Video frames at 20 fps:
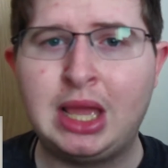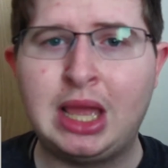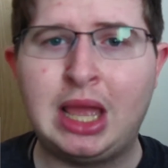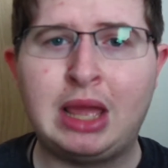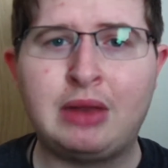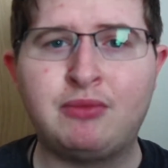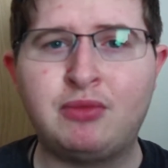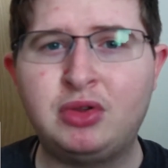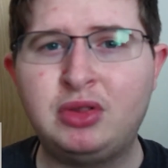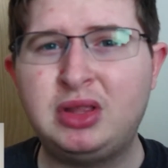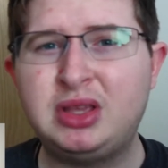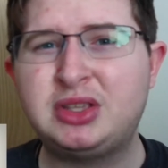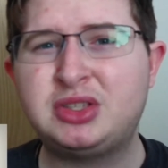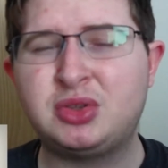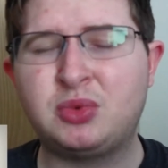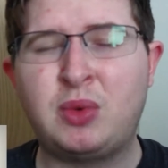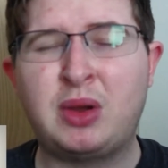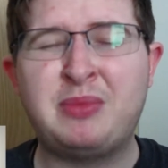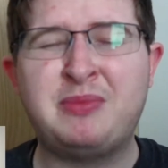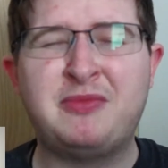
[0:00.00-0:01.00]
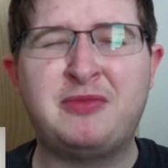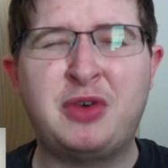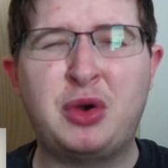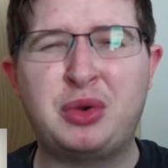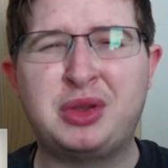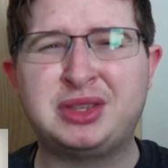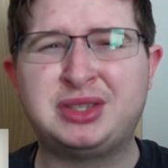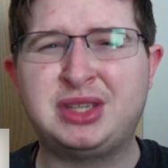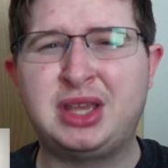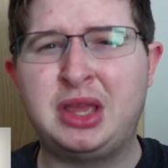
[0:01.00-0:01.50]
and really is the one
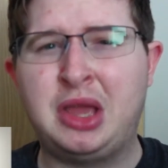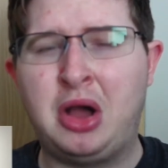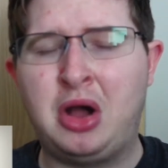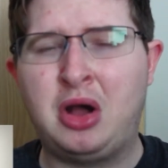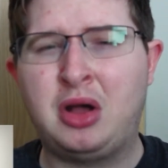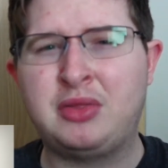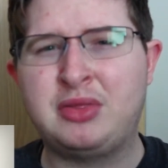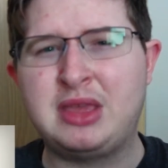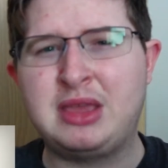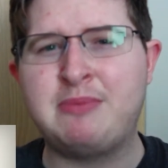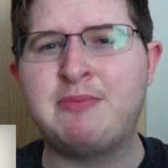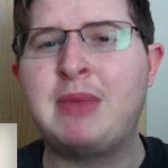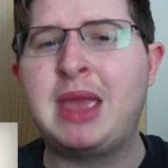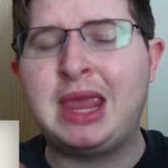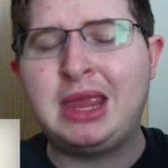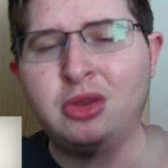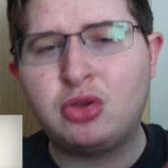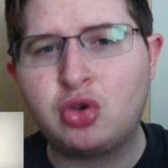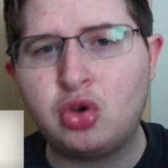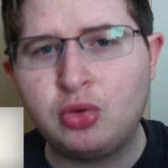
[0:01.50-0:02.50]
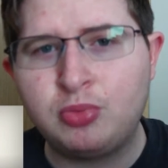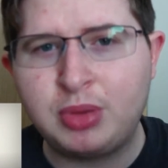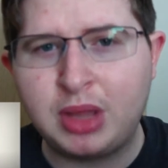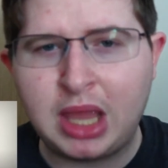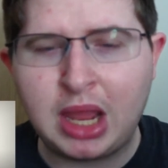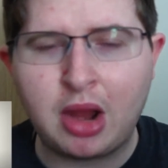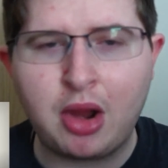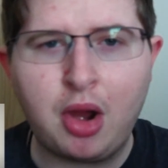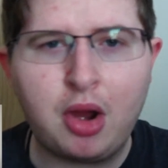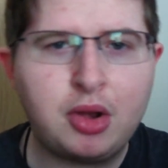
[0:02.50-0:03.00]
focusing on the main group of
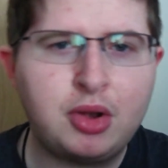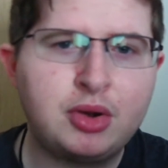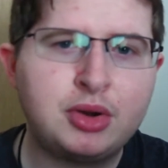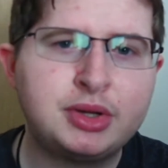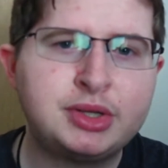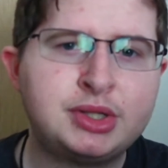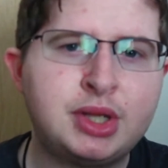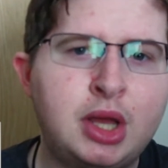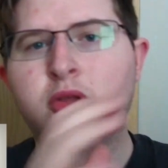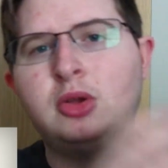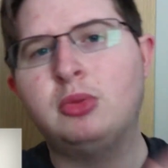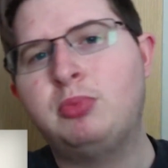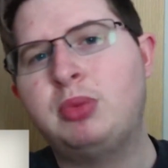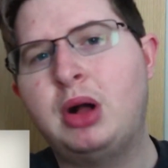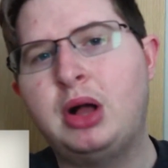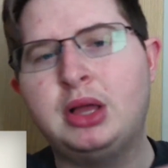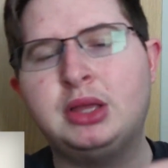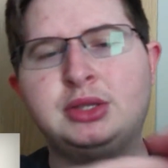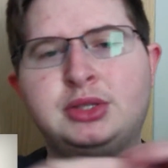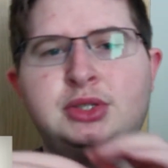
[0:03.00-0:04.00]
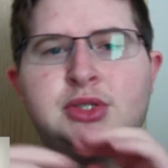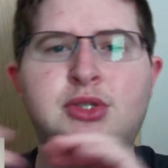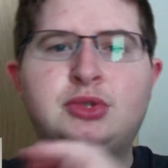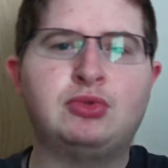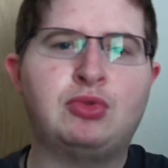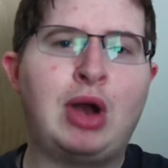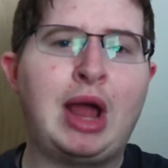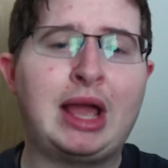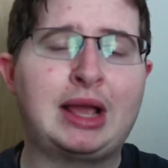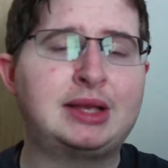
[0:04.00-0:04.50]
characters your Buzz,
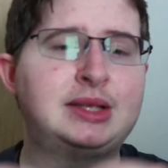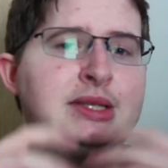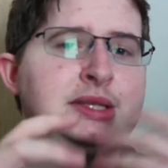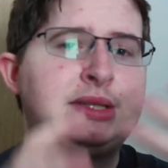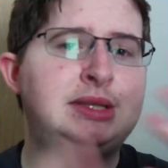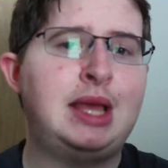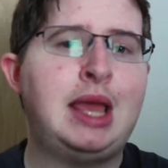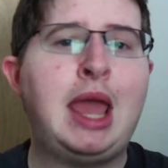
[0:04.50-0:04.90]
Rex,